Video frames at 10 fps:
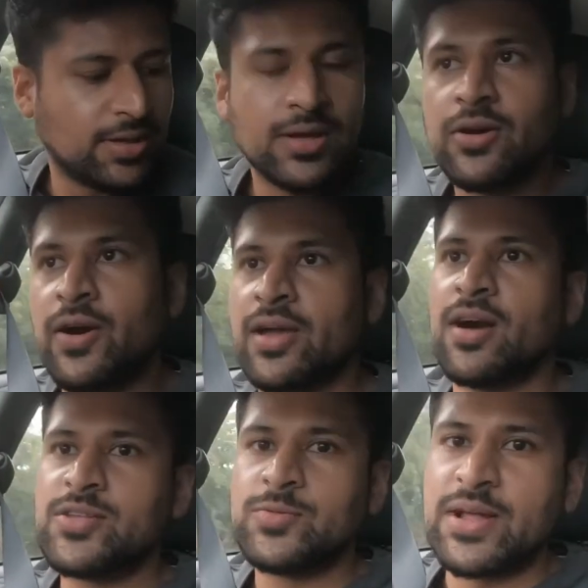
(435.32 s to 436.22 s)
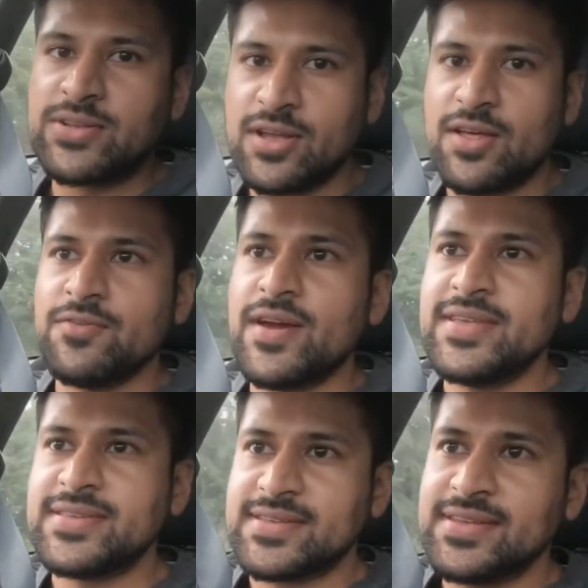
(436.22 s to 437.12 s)
Alright guys, we're about to start the
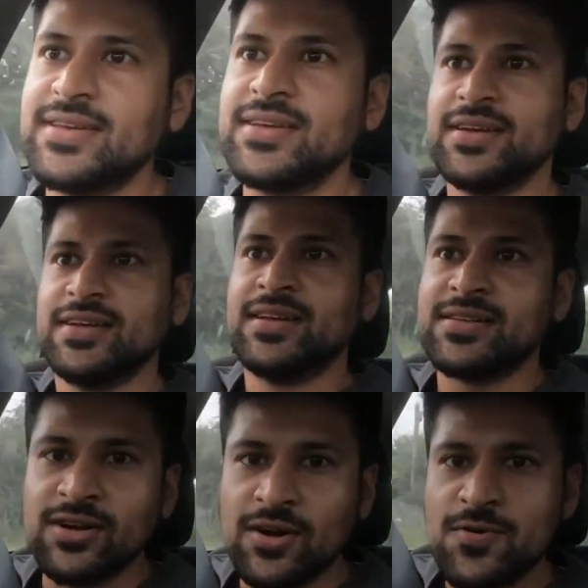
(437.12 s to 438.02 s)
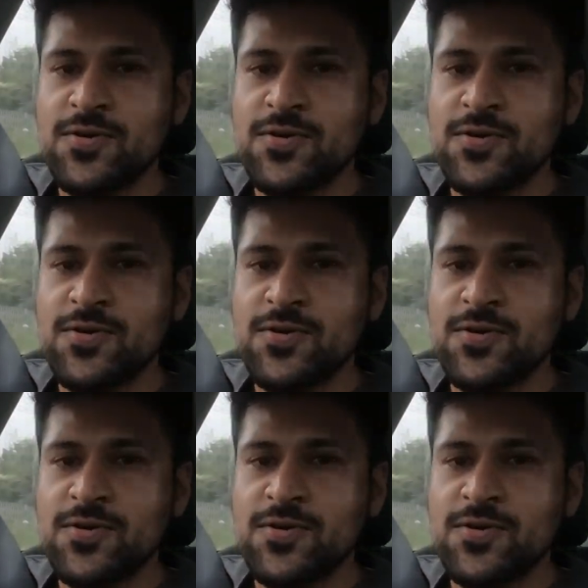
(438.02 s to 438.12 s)
race. Let's go.